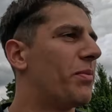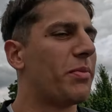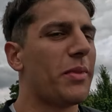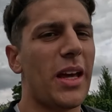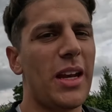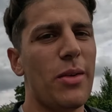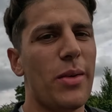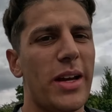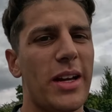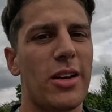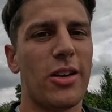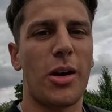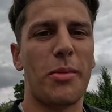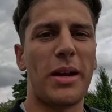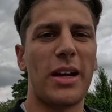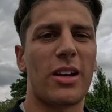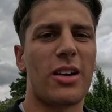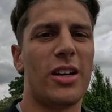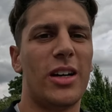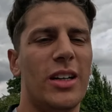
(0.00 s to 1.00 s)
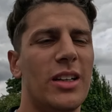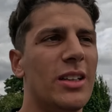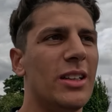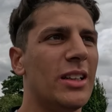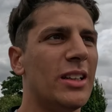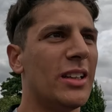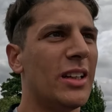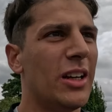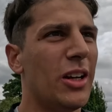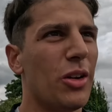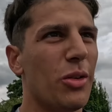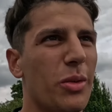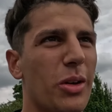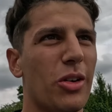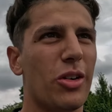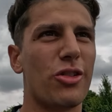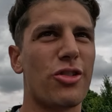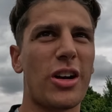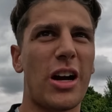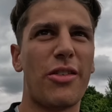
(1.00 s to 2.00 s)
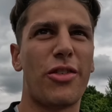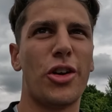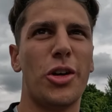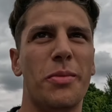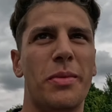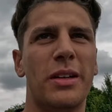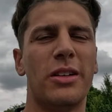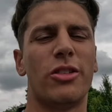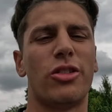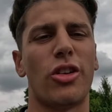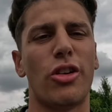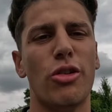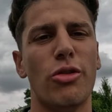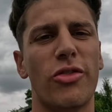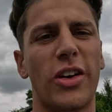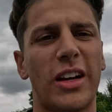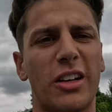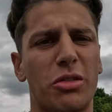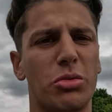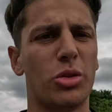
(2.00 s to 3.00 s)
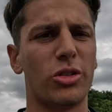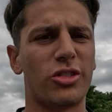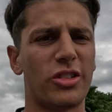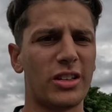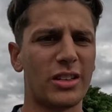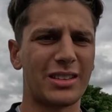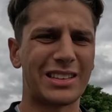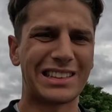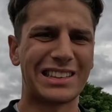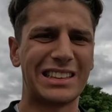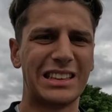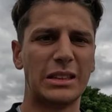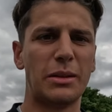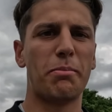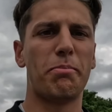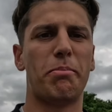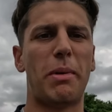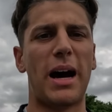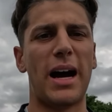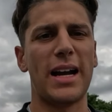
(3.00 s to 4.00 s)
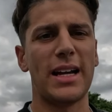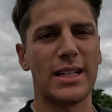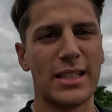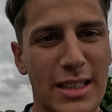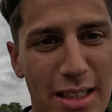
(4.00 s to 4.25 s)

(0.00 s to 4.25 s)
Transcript: Anyway, I'm at the car. We've got to drive home, so thanks for watching. Bye.